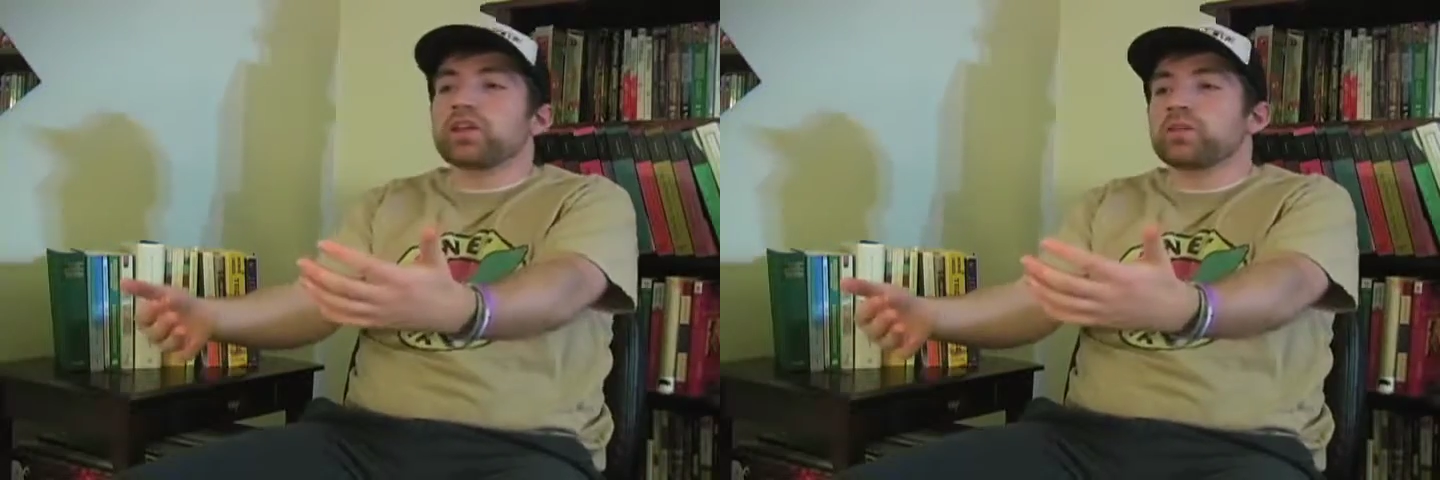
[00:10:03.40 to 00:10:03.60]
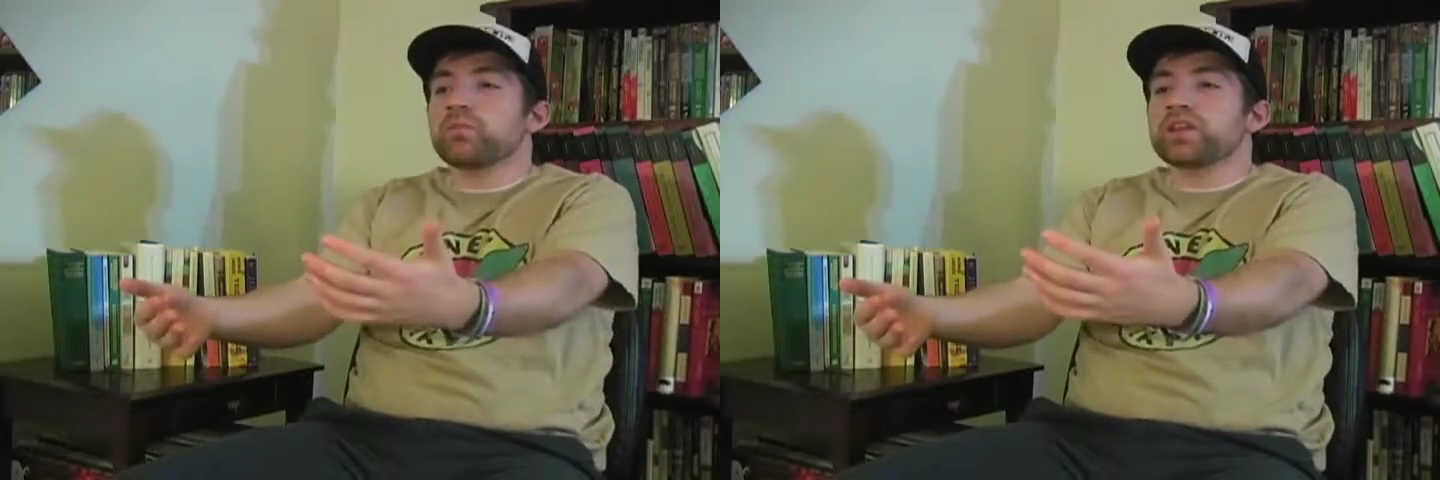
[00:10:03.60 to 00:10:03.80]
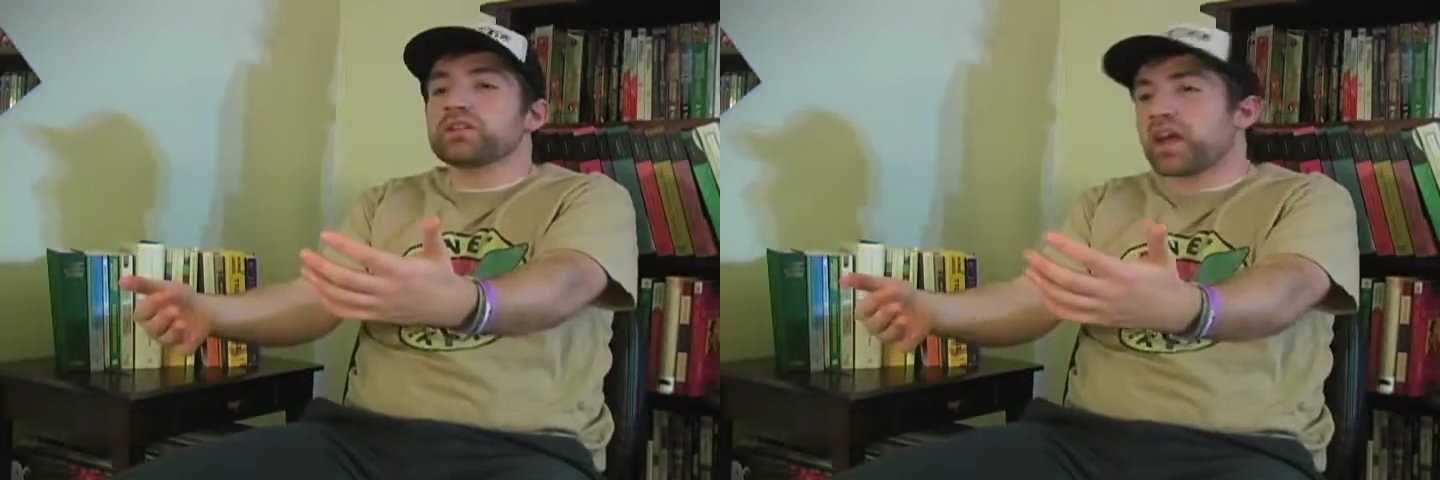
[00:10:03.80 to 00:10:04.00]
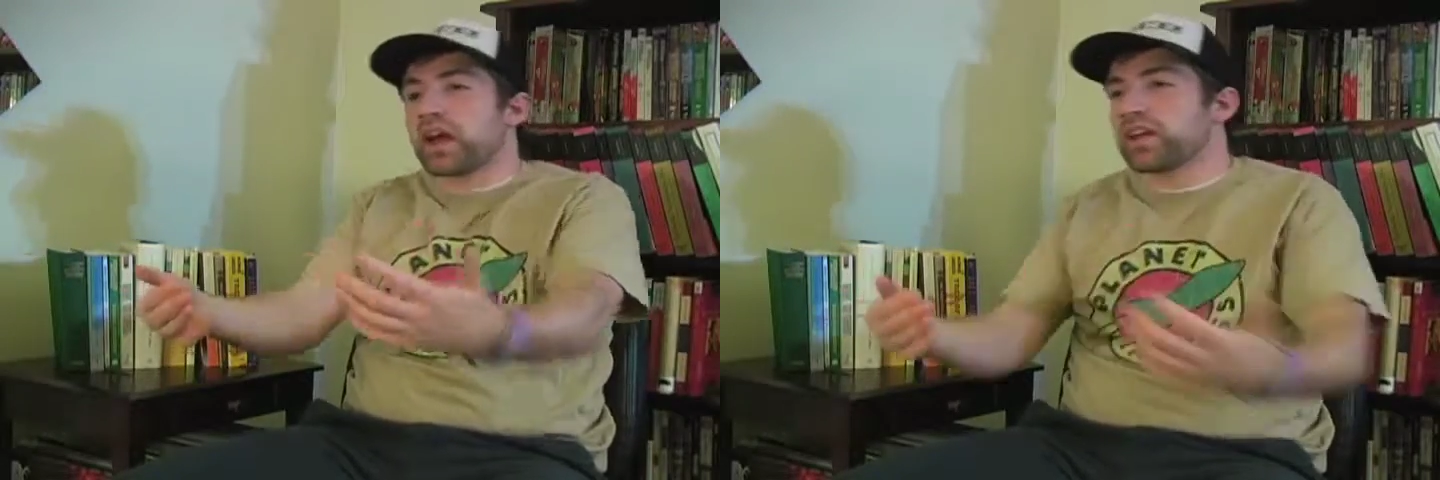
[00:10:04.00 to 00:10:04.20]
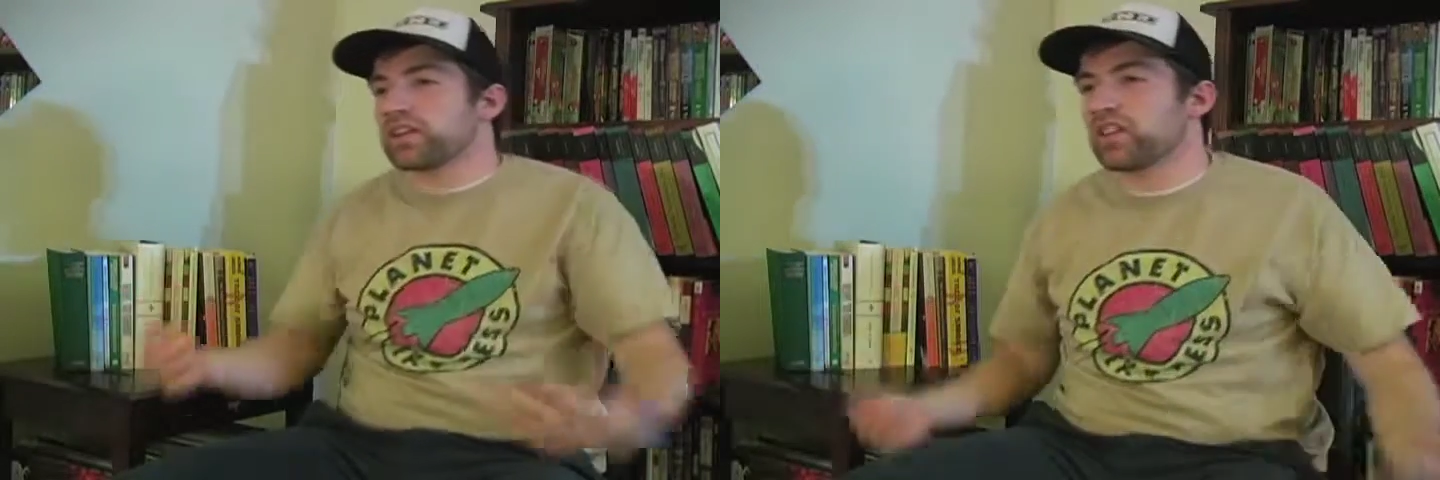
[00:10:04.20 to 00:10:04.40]
it makes
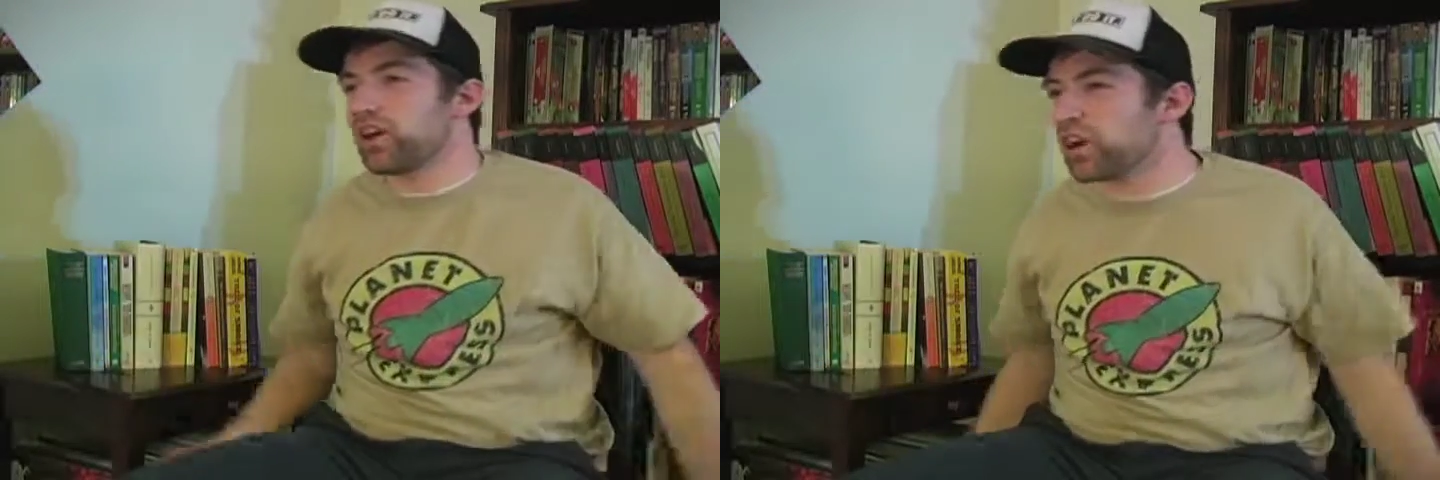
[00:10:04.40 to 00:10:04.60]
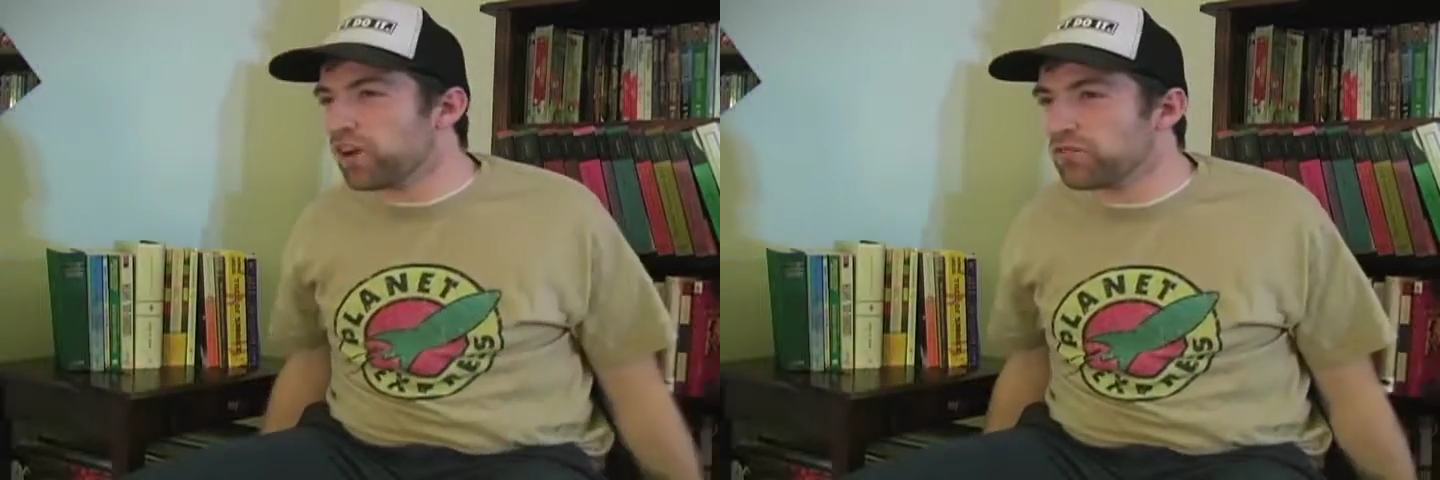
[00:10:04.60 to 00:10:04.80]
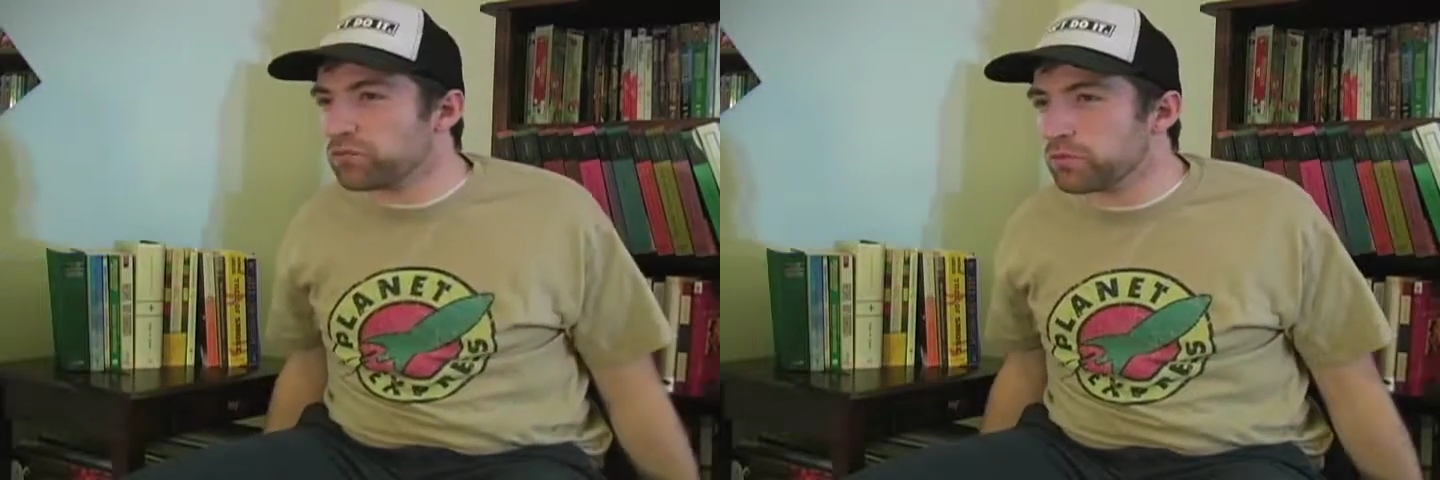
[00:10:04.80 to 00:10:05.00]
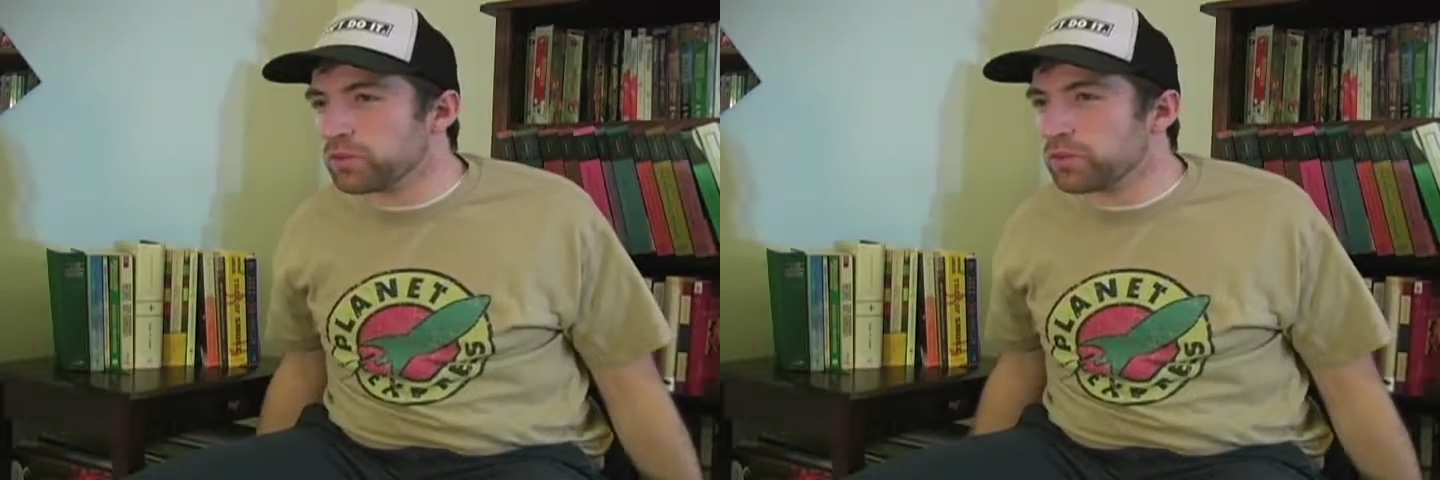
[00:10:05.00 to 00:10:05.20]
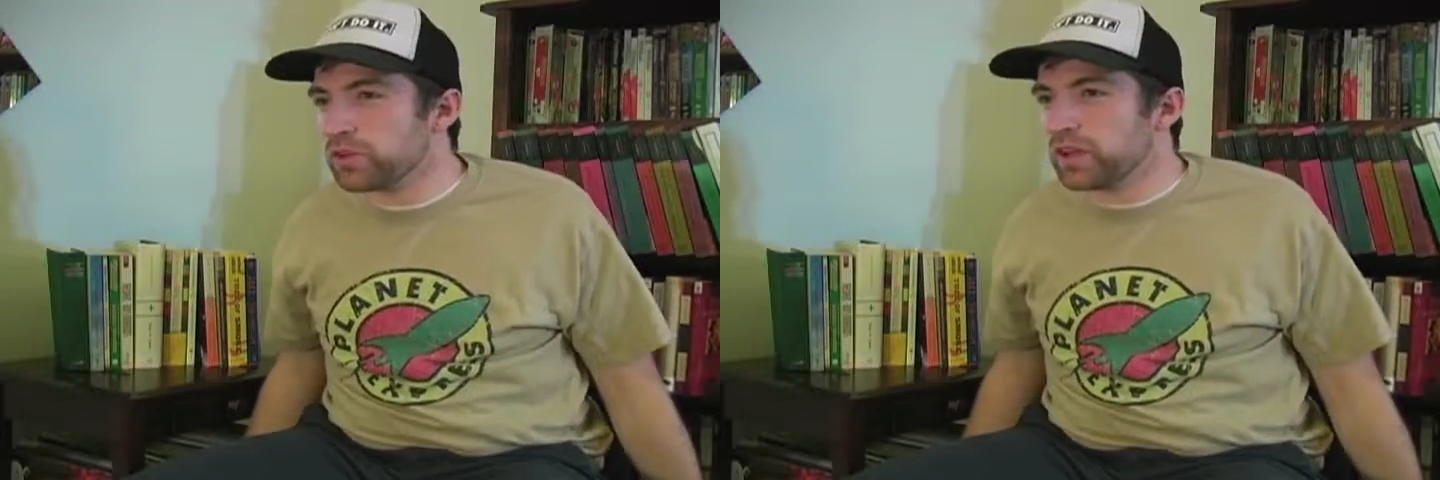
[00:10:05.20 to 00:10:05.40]
that. It's
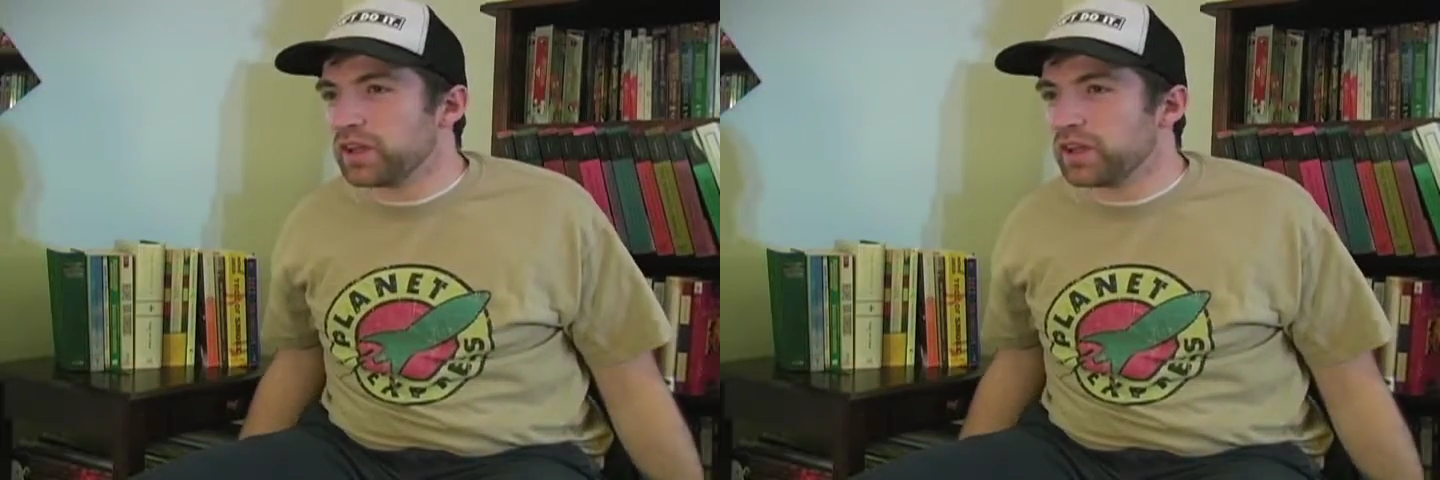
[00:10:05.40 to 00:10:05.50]
uncomfortable.